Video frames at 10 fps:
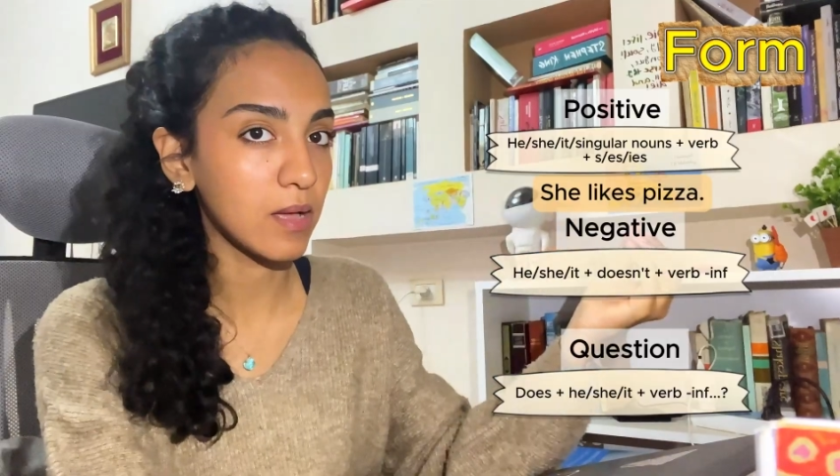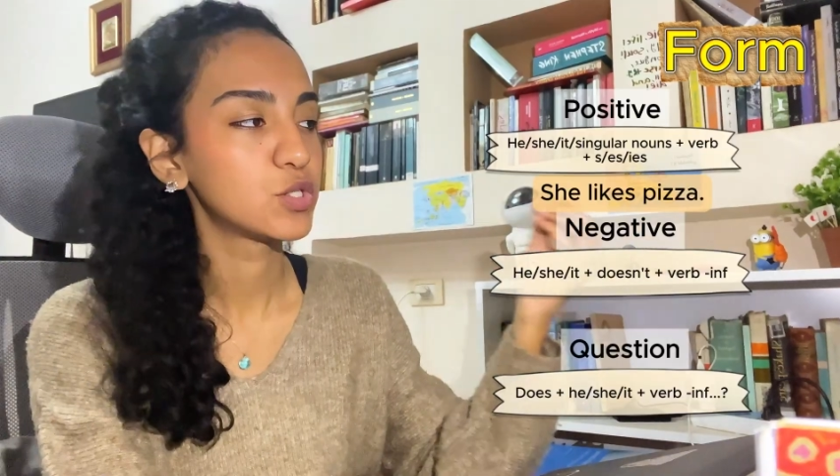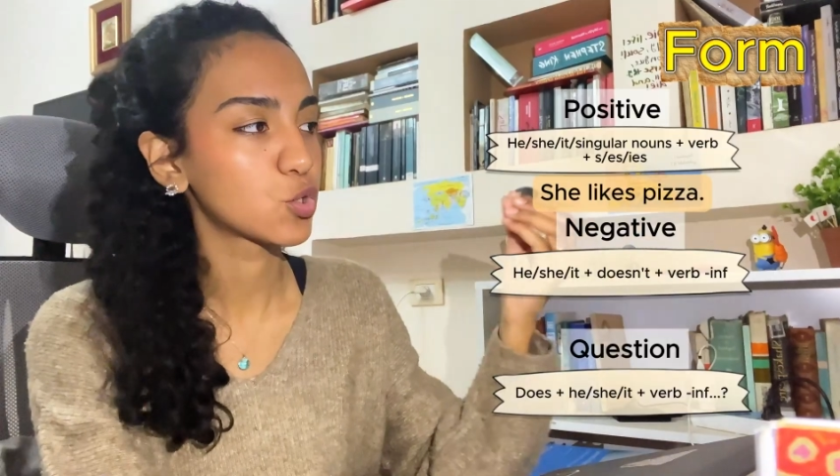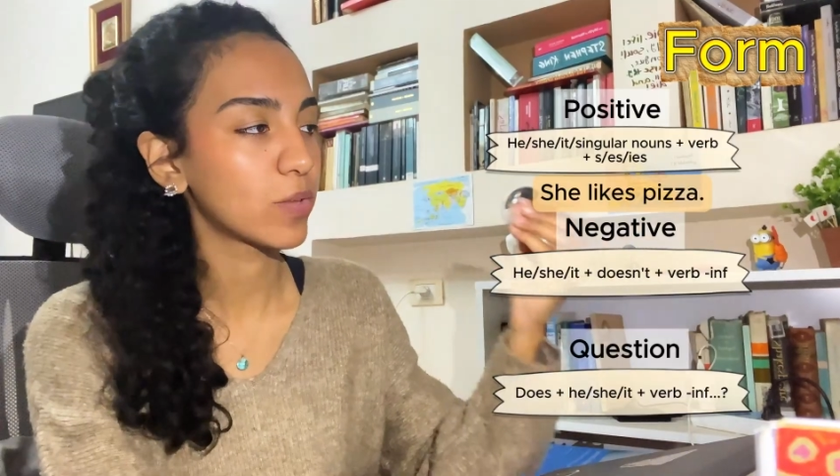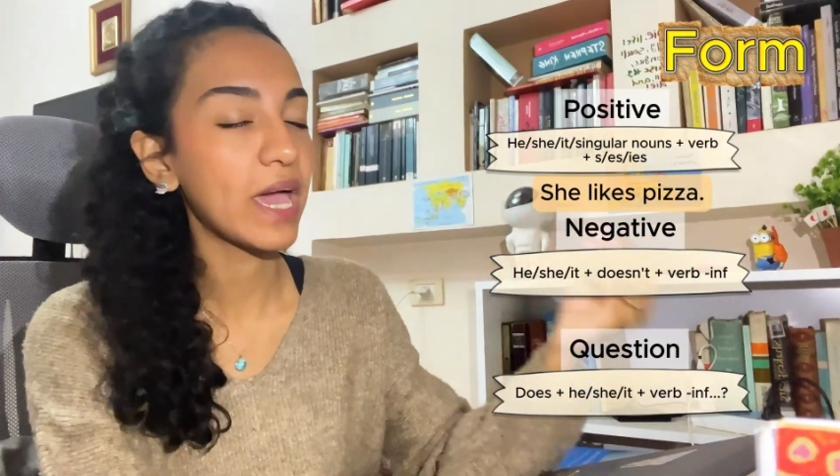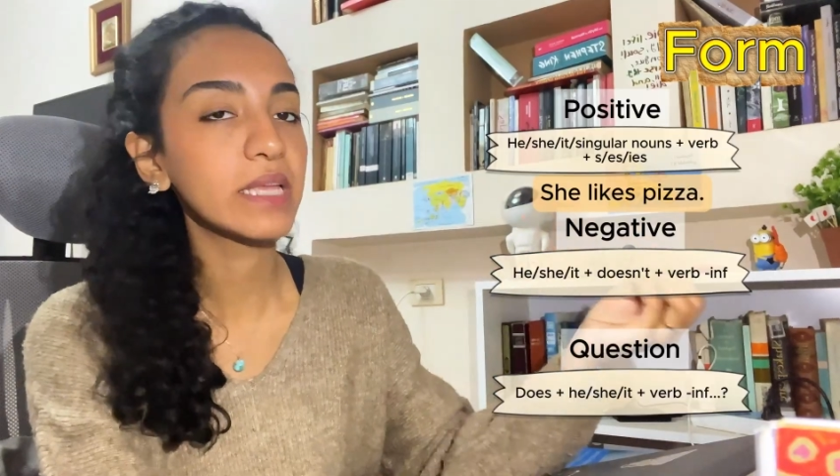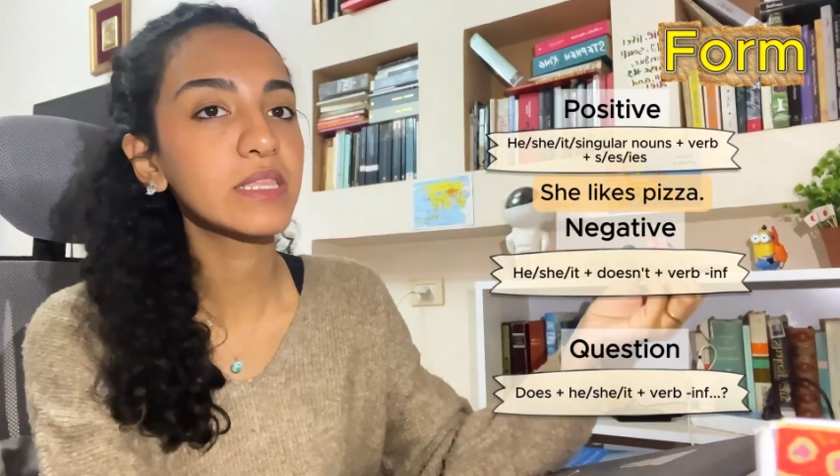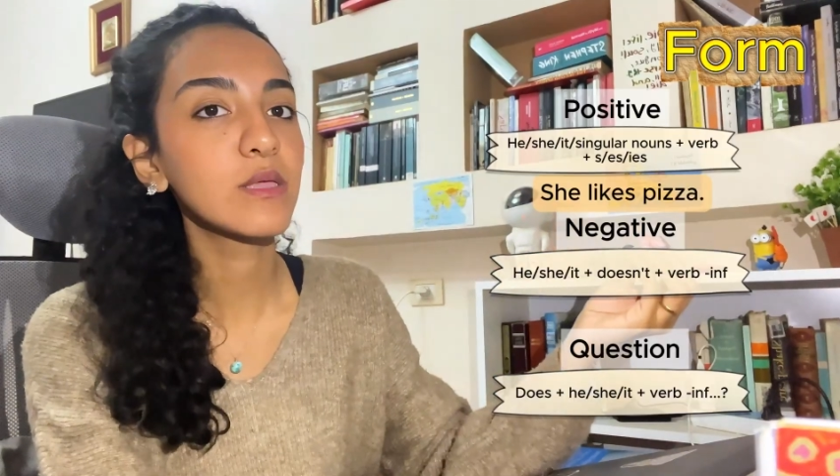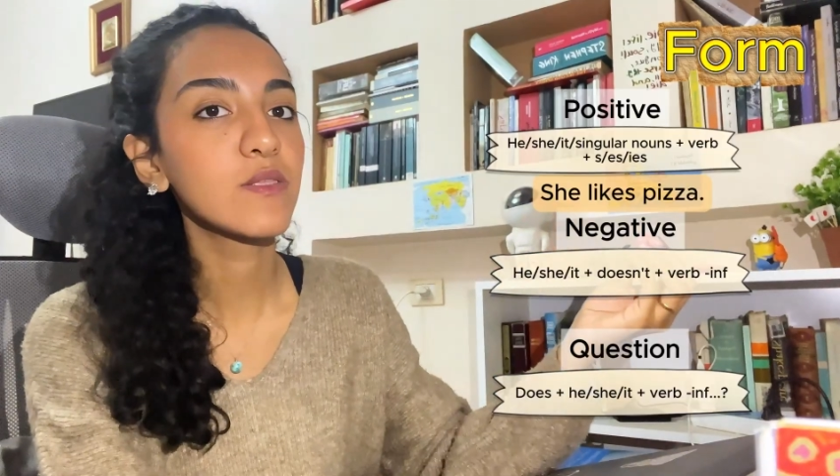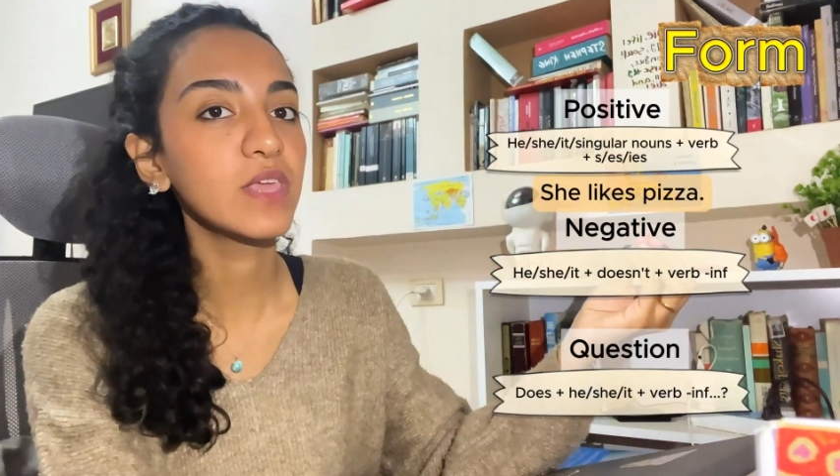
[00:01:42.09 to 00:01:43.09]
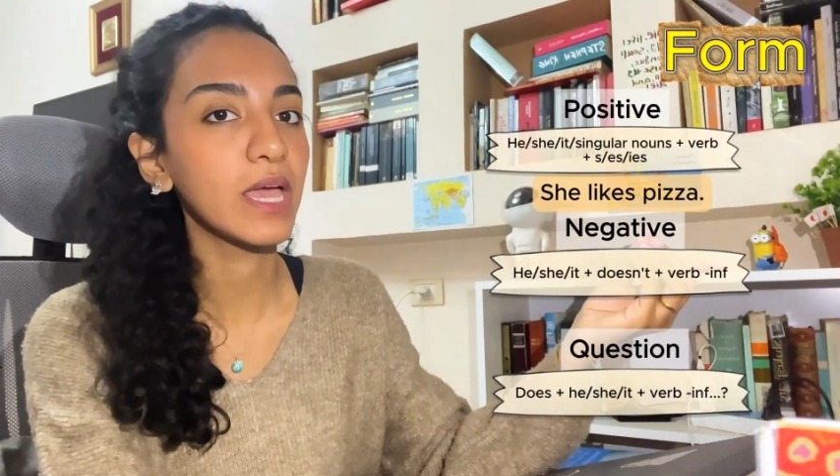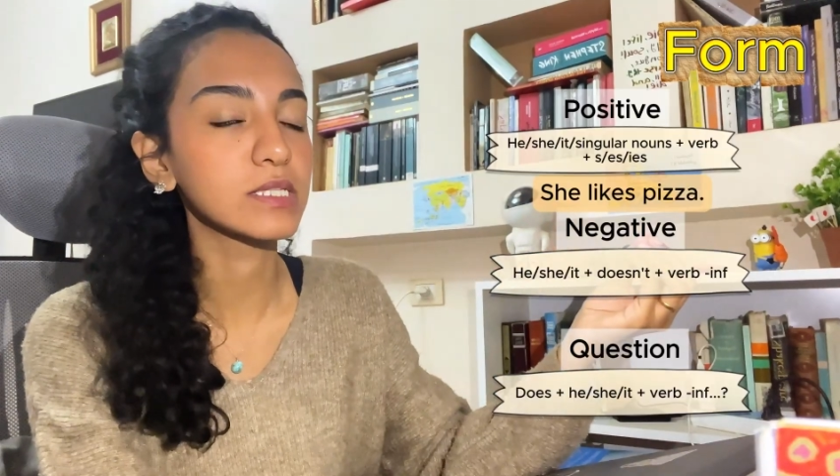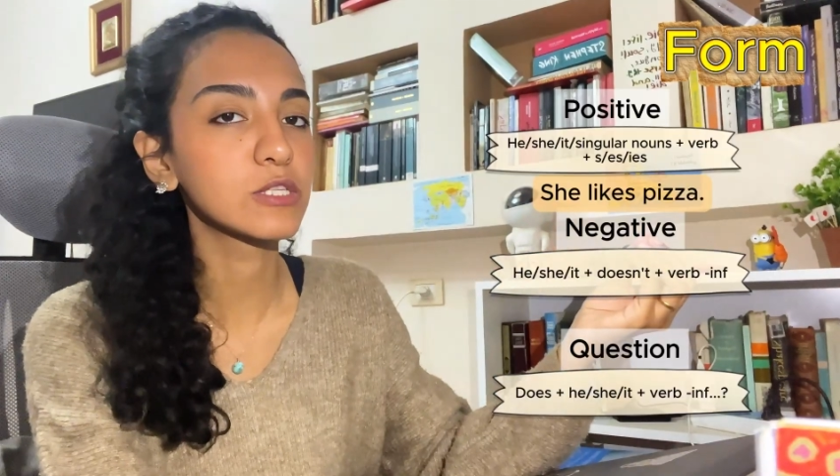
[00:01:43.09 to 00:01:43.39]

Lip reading: So we added the s